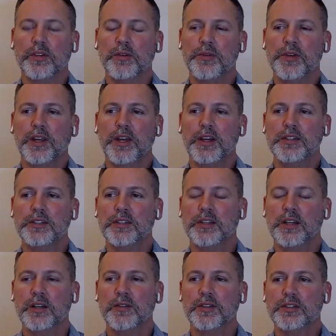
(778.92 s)
Communication
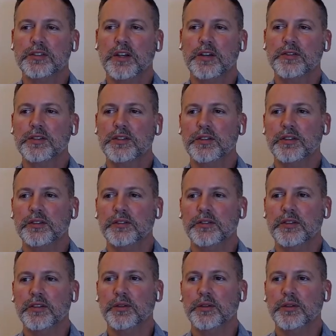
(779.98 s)
is kind of a soft skill.